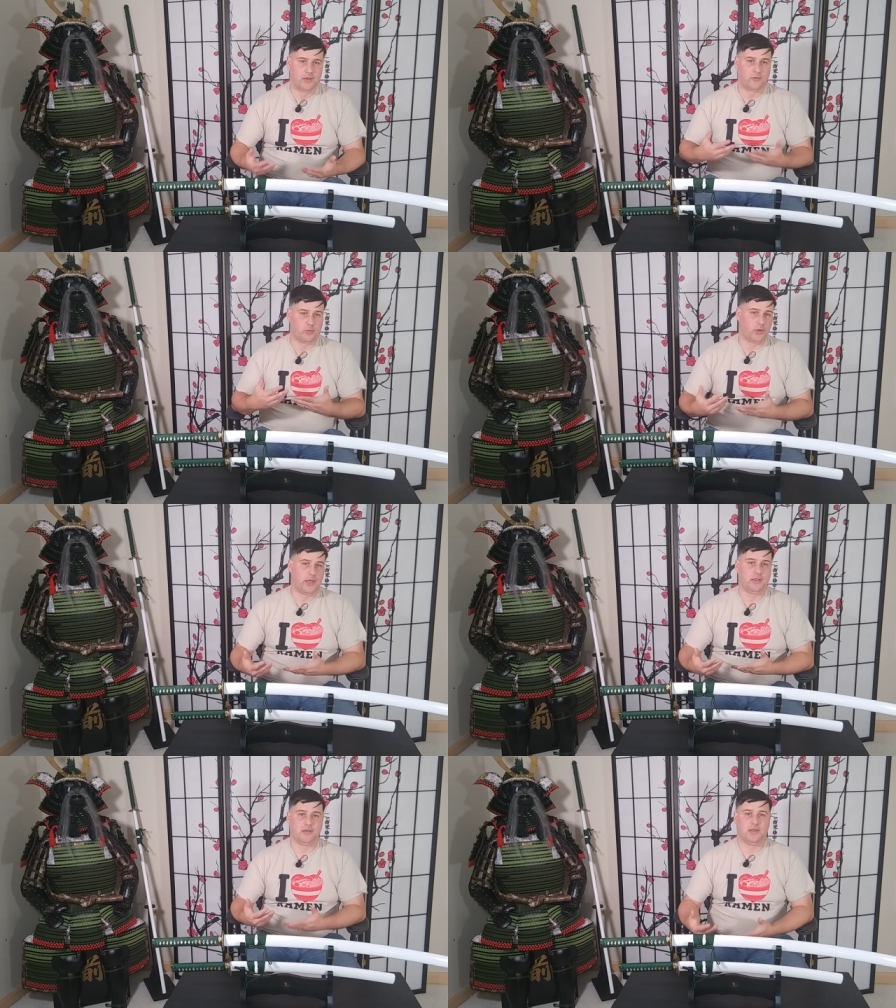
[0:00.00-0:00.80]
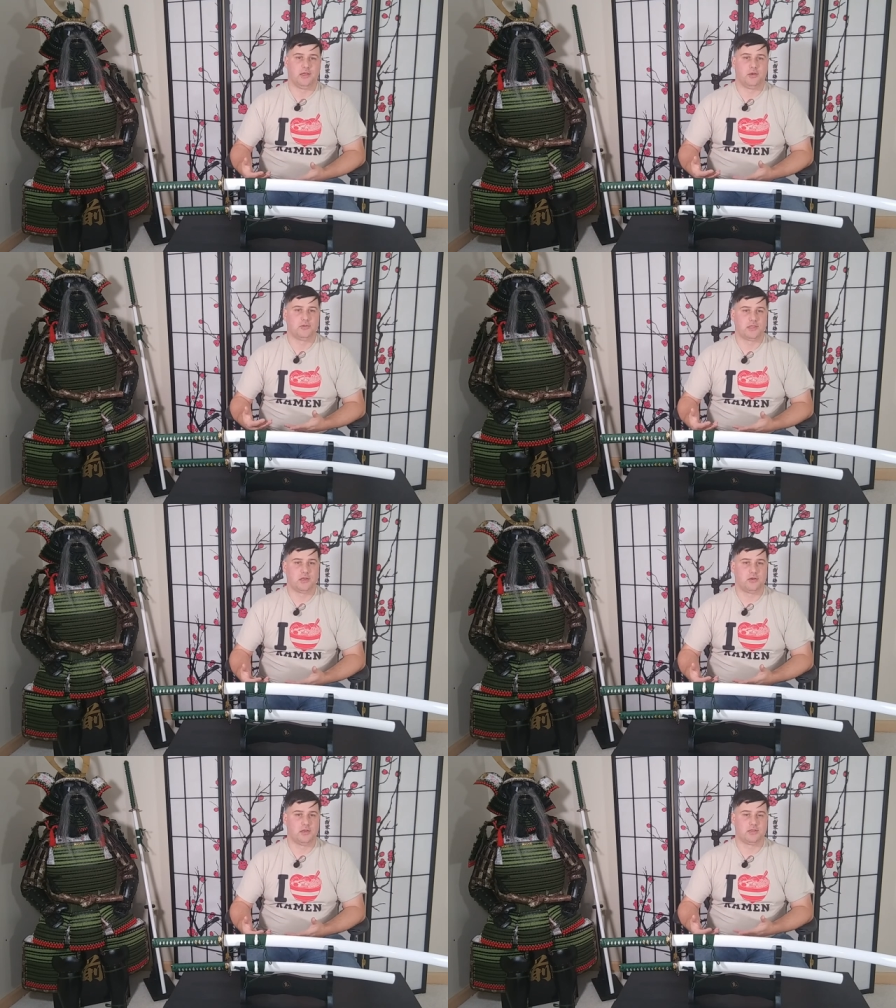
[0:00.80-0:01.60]
if you're playing the Nioh
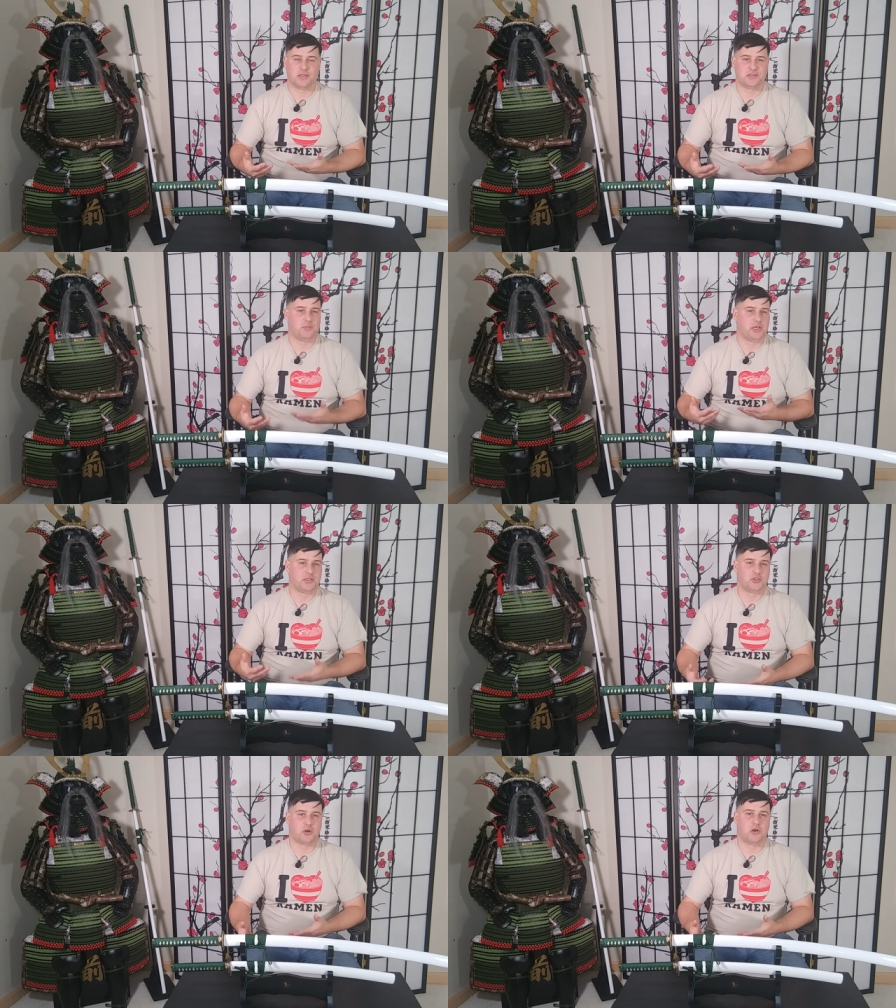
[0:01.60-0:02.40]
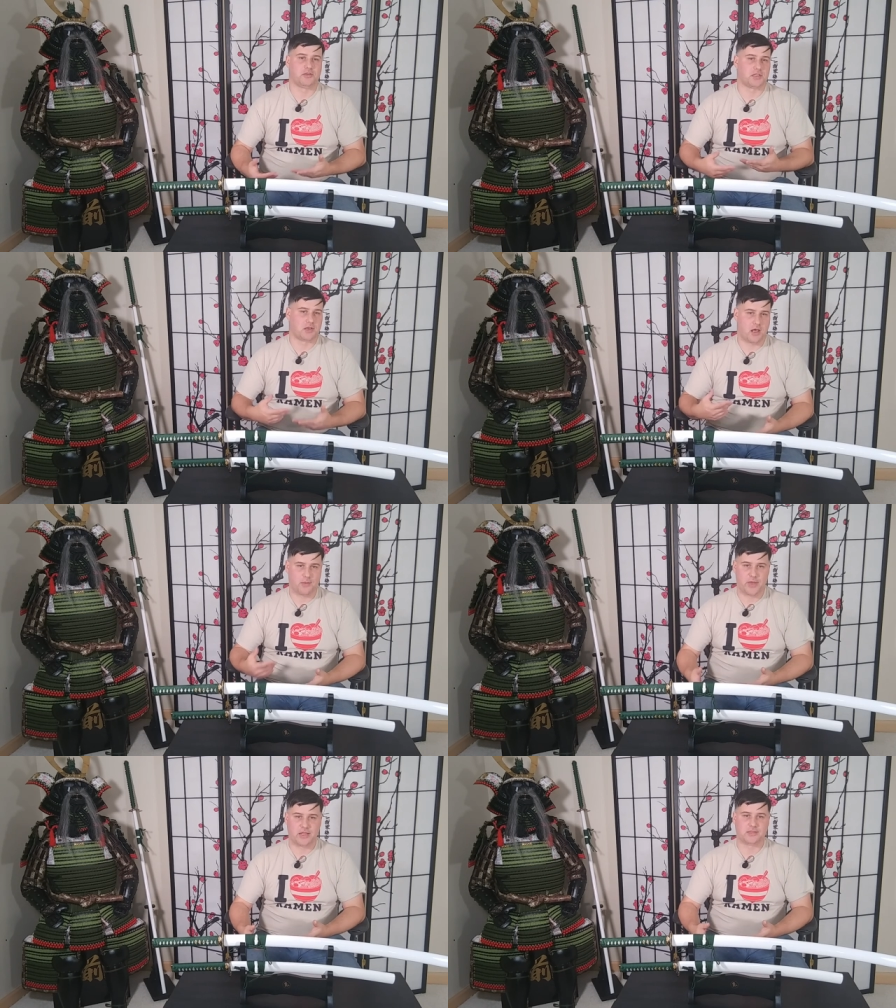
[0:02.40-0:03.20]
series, its biggest draw is the
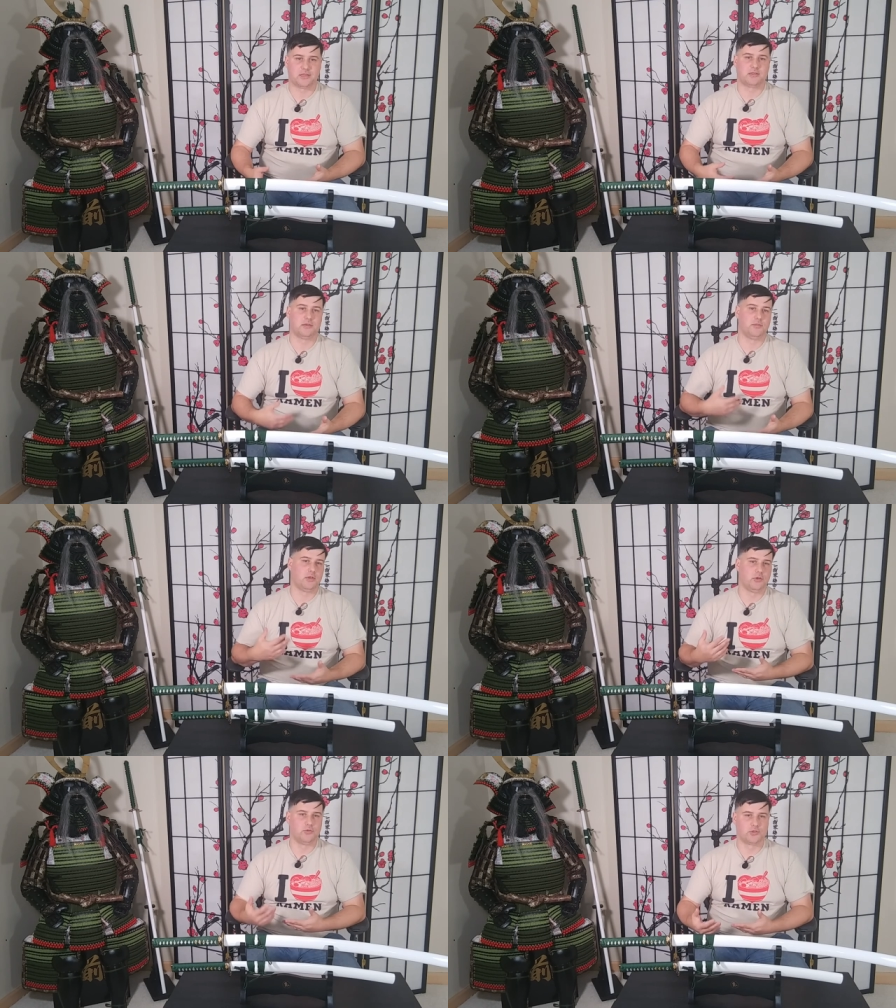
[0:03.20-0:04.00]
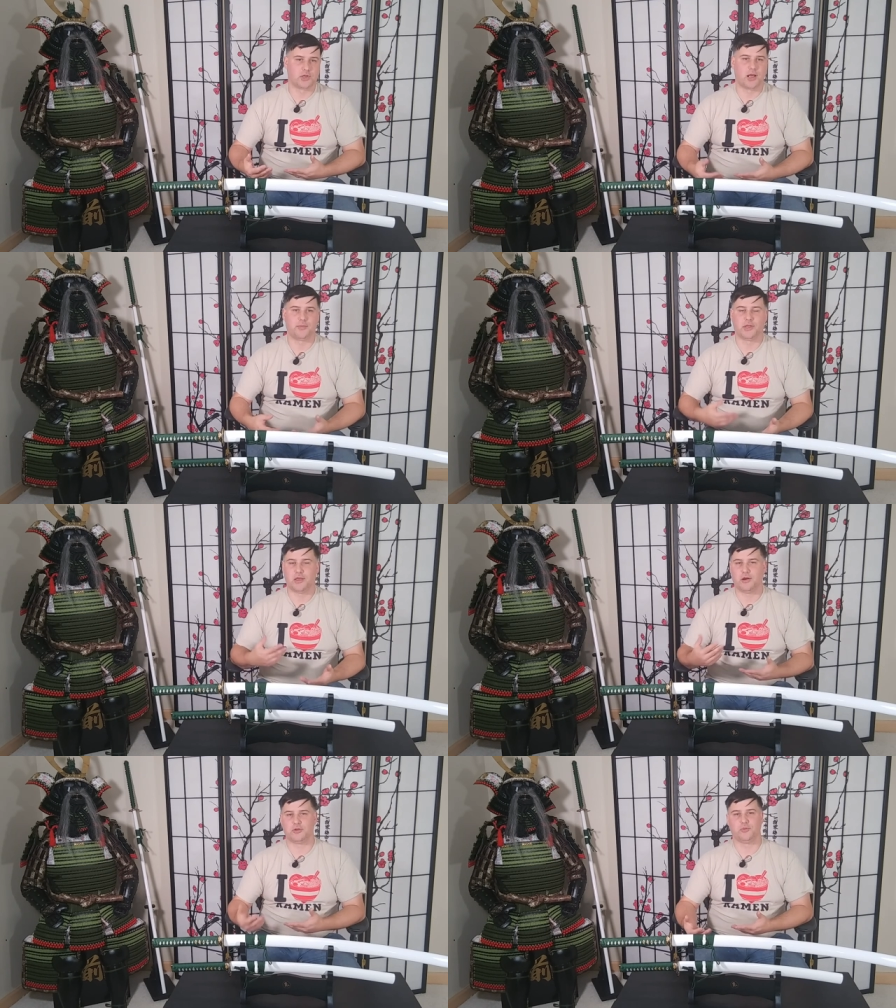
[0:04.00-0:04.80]
combat system, the loot drop, the
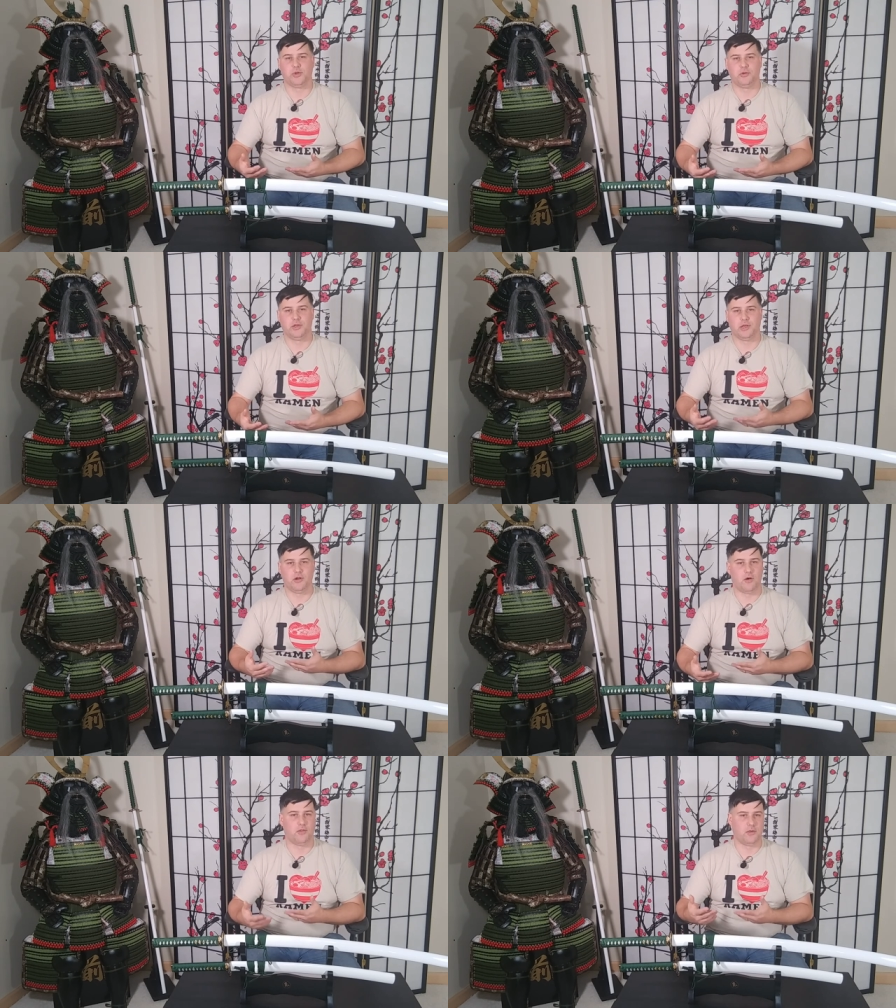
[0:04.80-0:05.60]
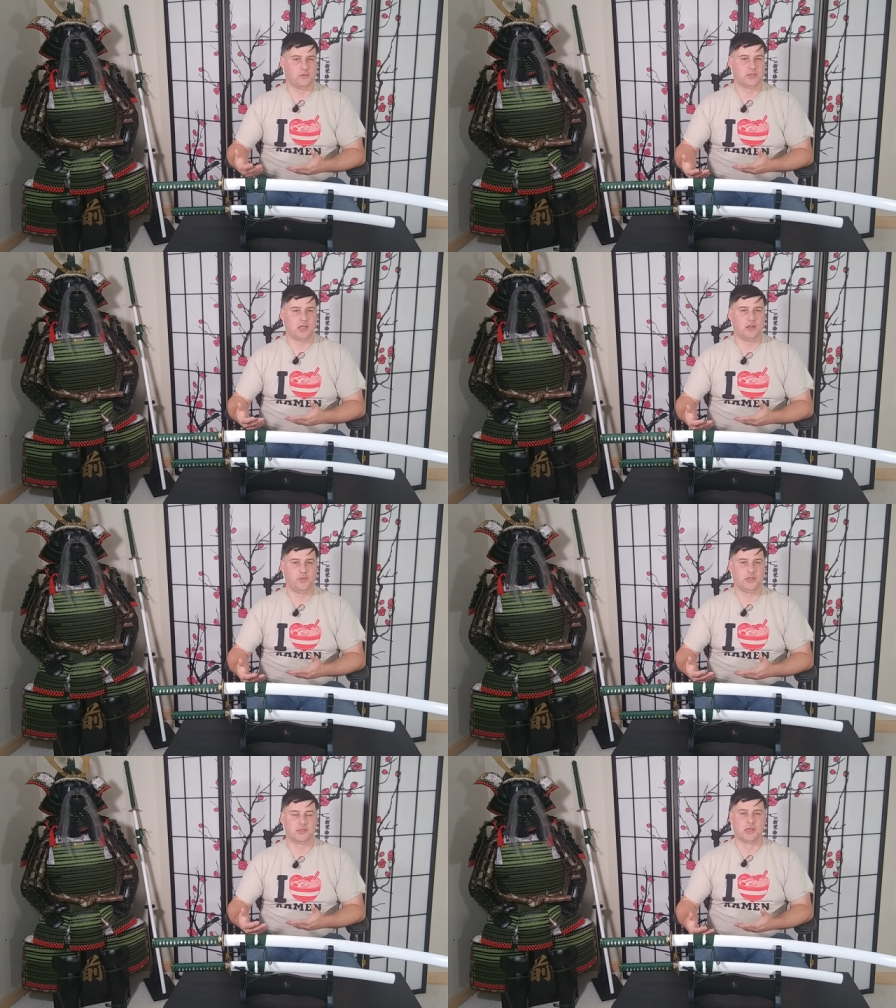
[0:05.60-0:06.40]
character building, and all those
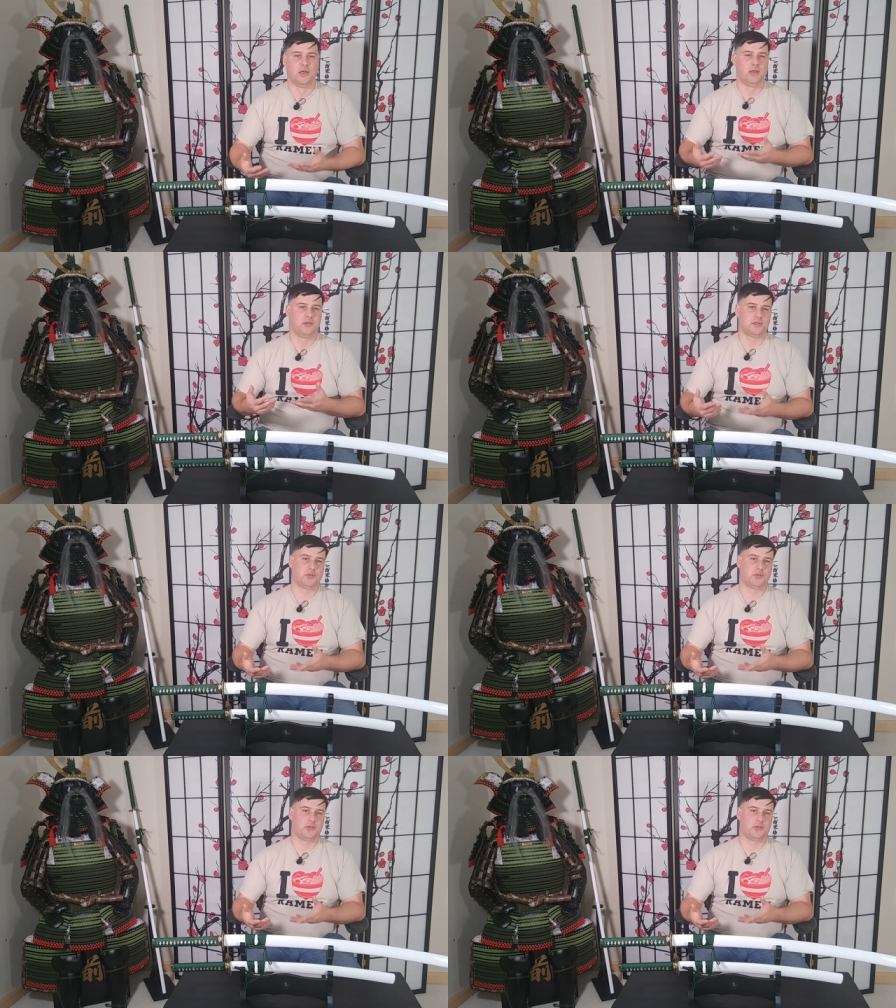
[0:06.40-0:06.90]
elements. The